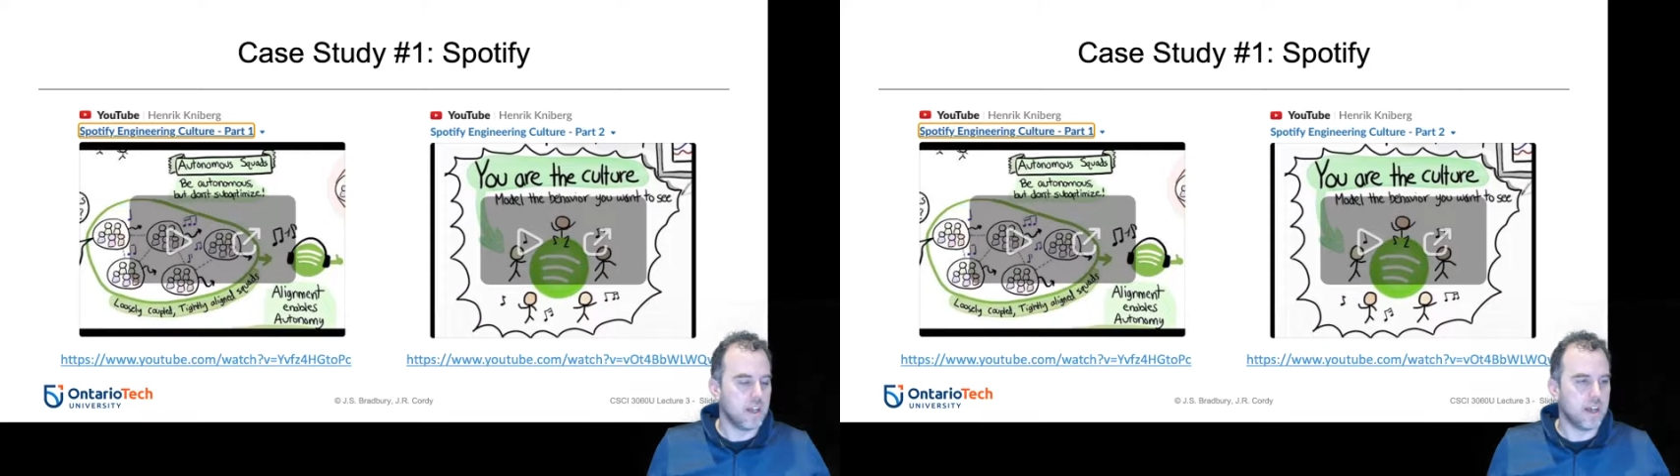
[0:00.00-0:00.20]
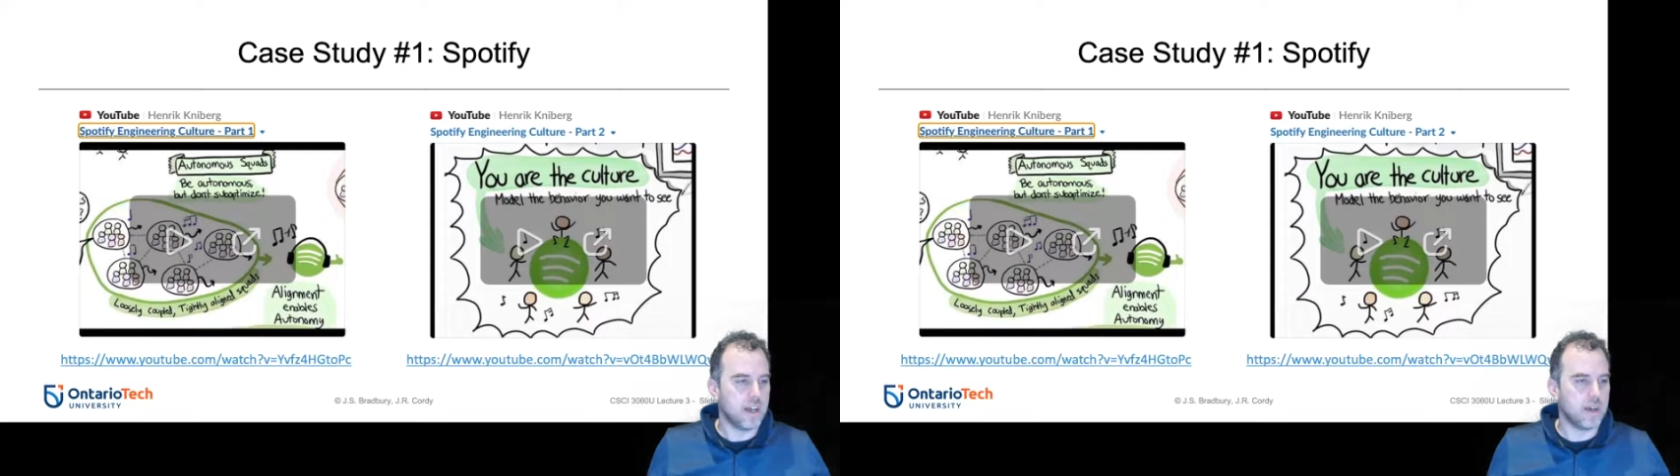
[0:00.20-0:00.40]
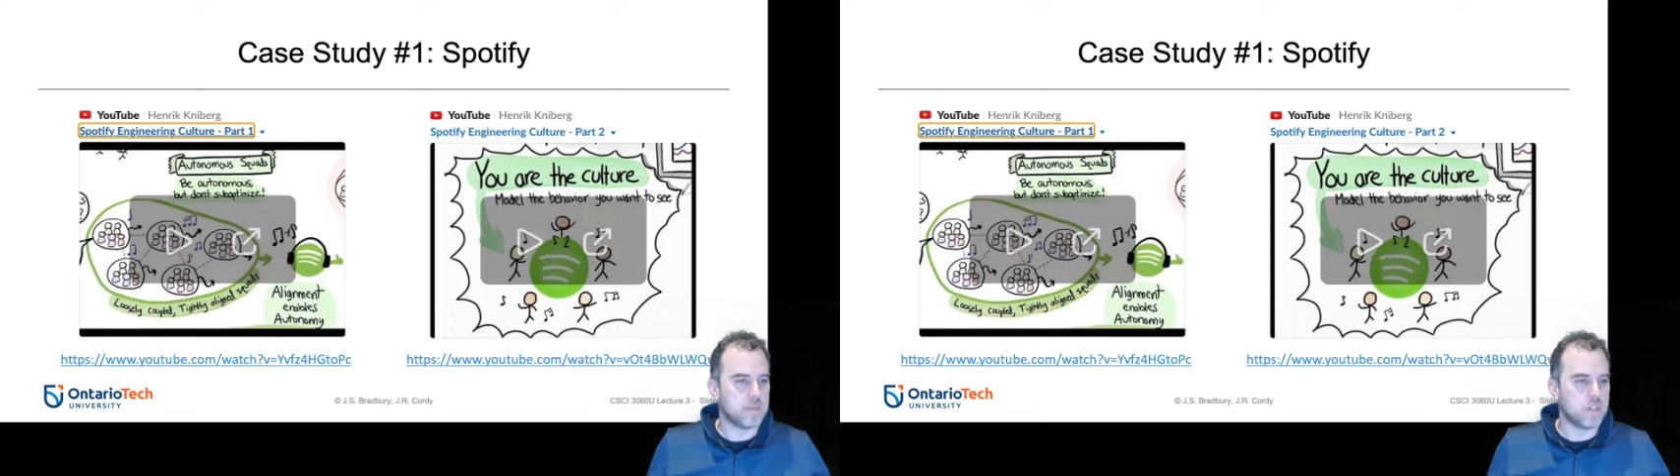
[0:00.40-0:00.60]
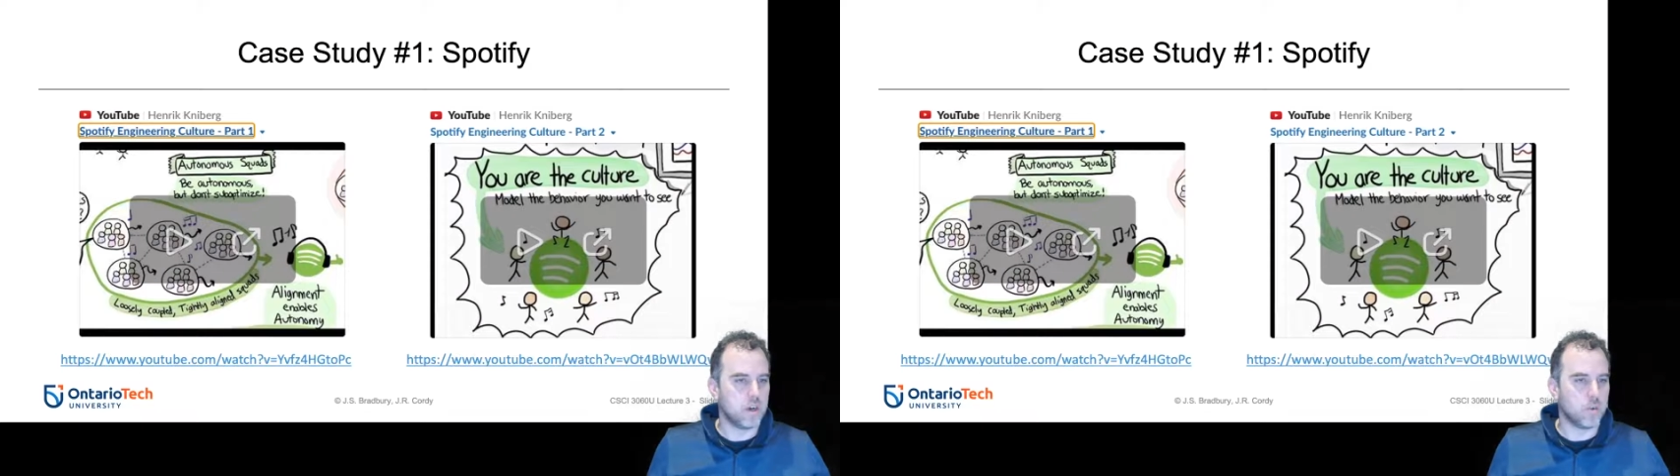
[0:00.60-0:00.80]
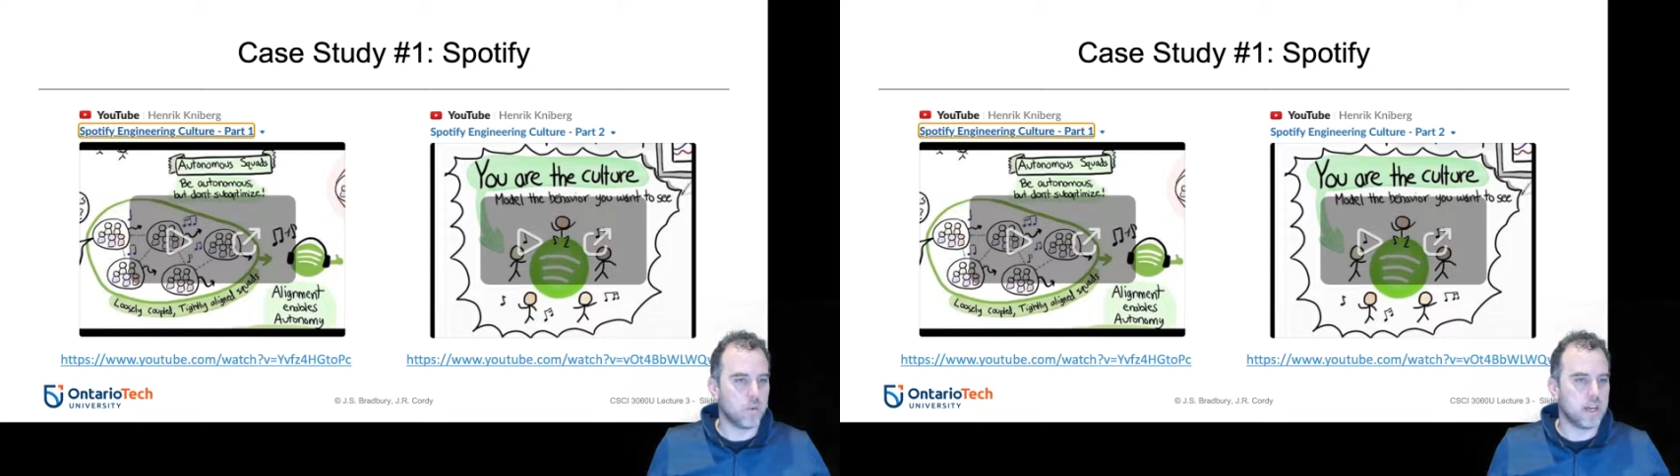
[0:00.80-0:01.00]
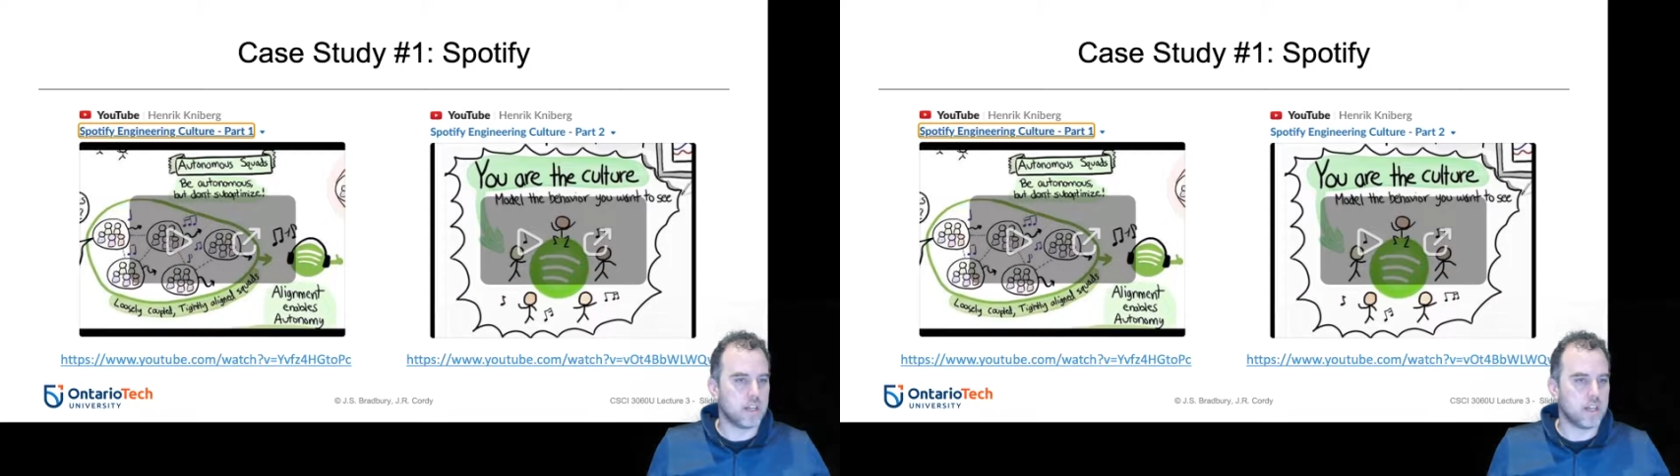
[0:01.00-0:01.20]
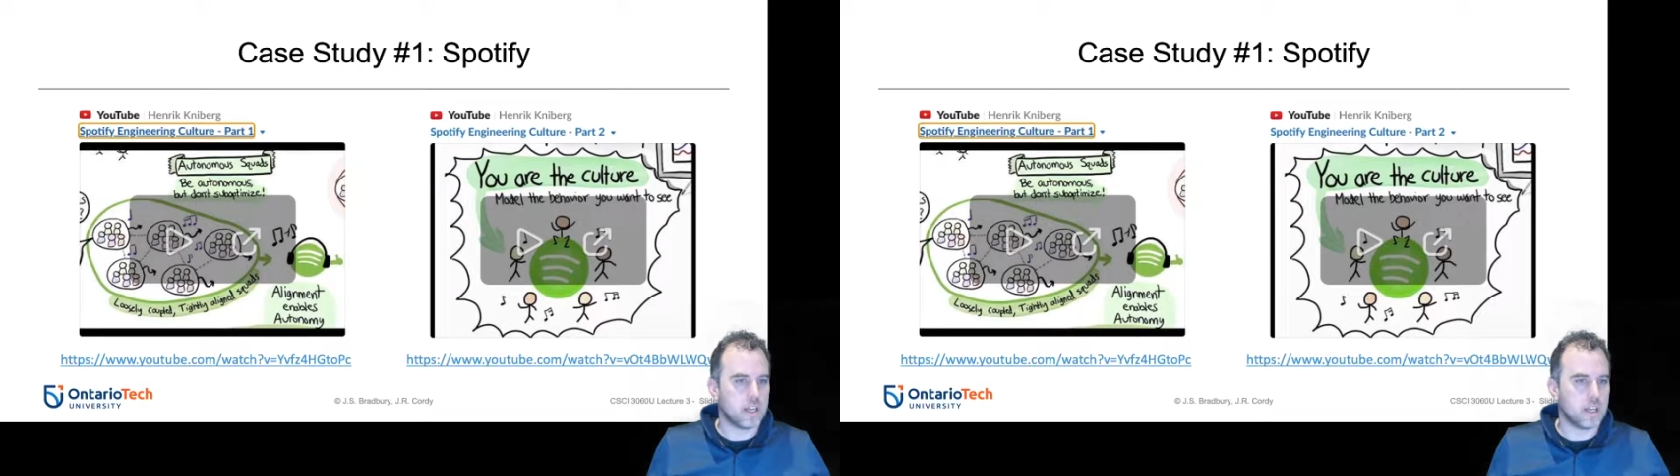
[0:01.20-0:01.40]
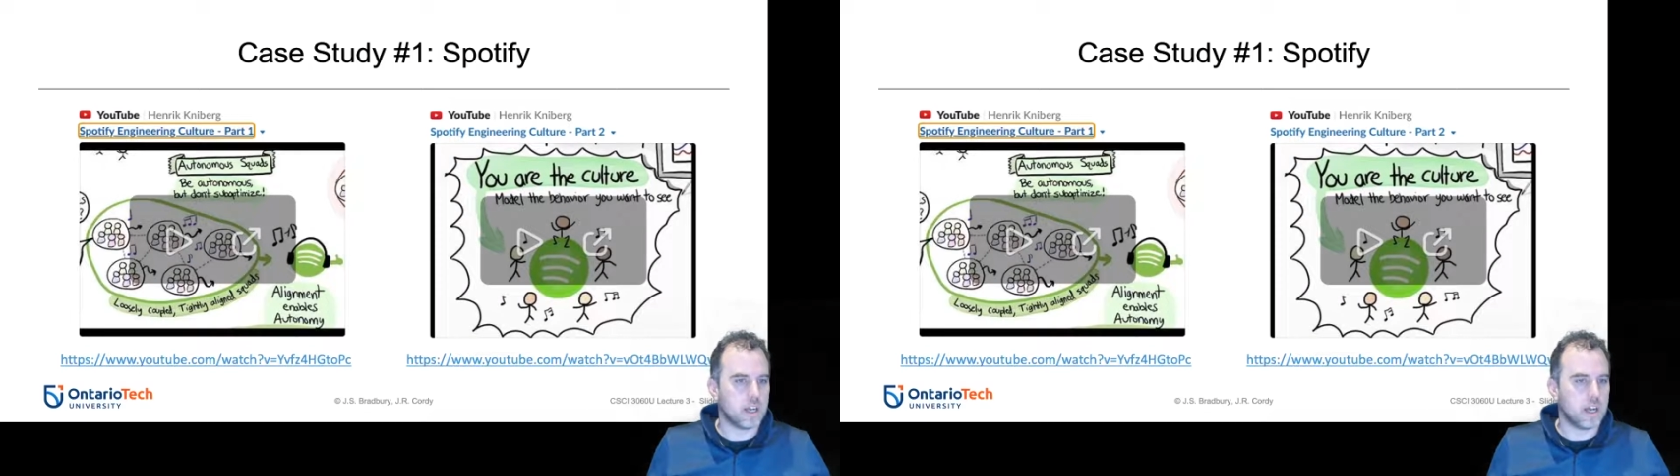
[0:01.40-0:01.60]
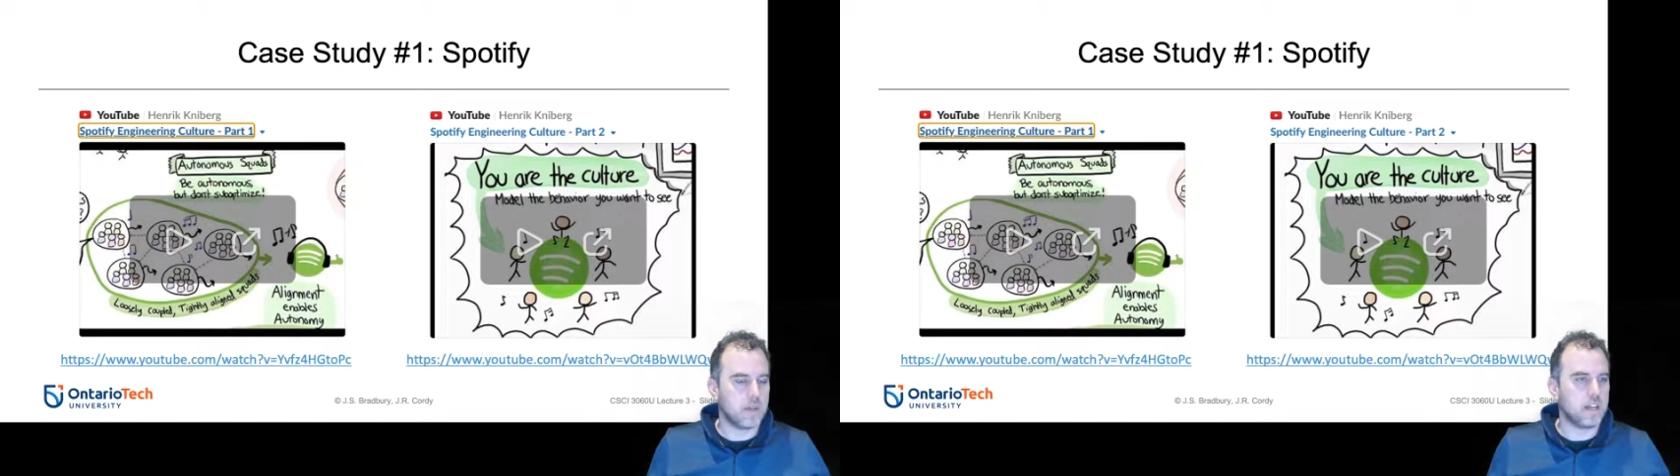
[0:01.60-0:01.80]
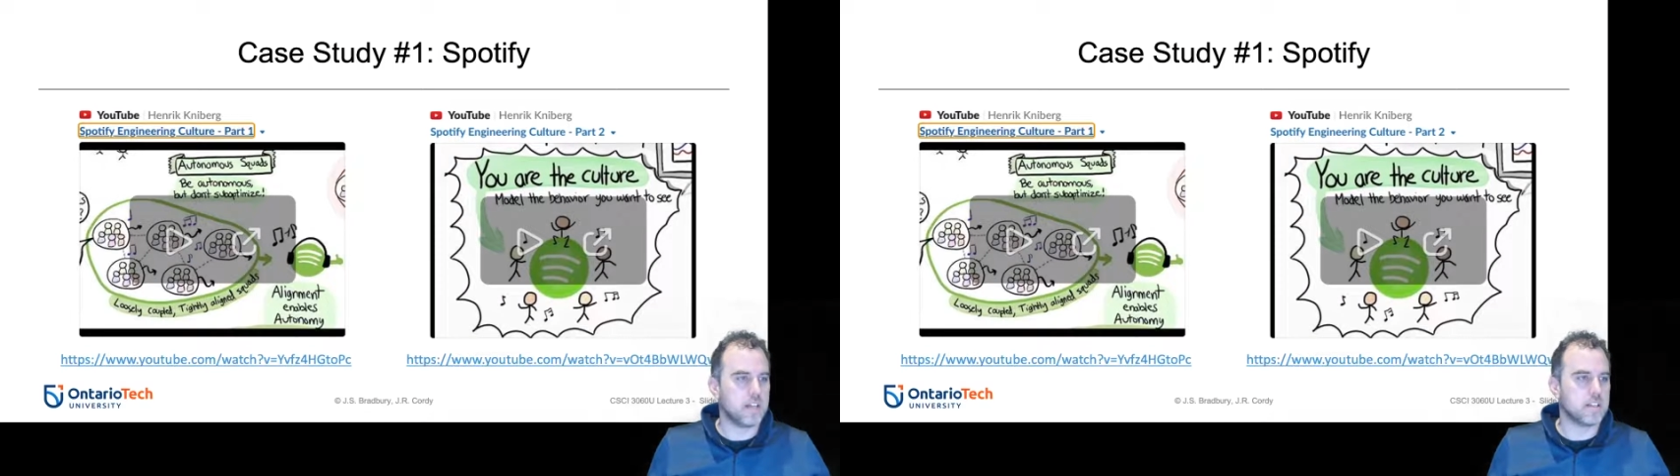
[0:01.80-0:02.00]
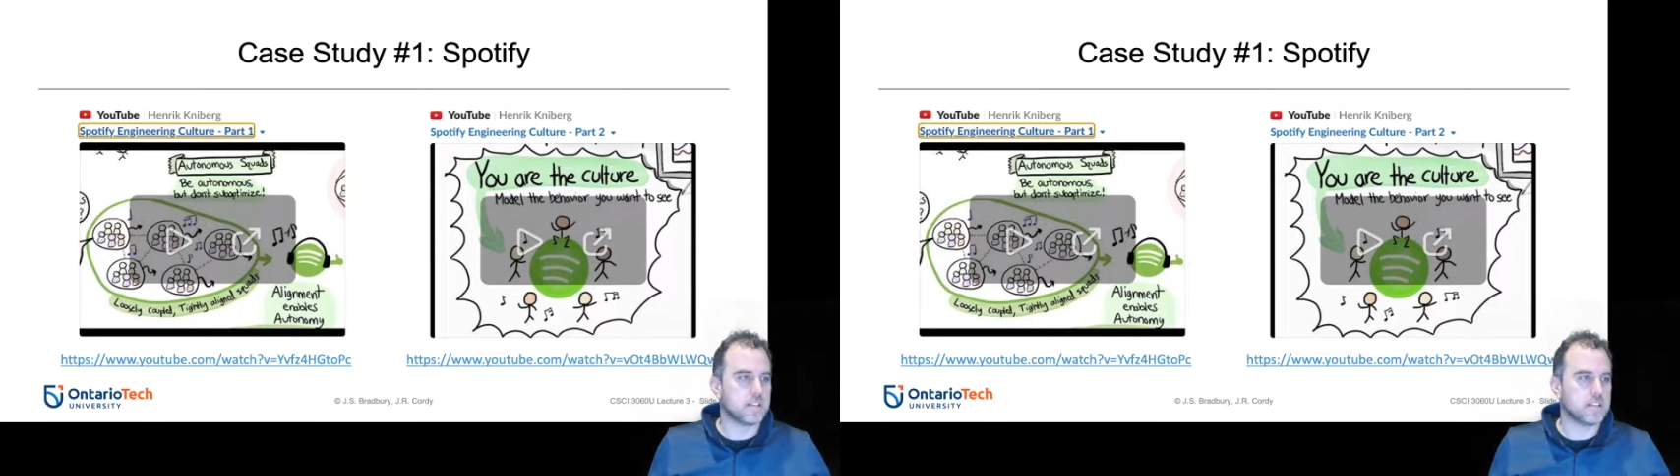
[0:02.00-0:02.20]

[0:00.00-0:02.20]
You know what? I'm not,